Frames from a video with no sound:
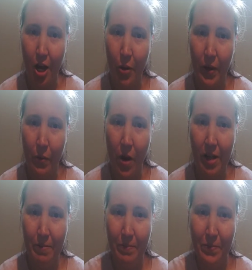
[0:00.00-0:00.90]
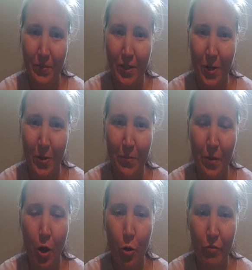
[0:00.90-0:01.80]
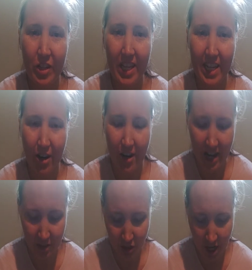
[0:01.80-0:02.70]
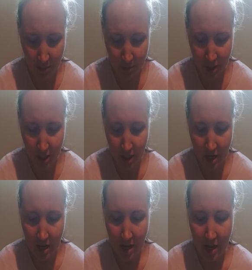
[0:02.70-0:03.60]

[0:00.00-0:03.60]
he will be free from this terrible position that he's in.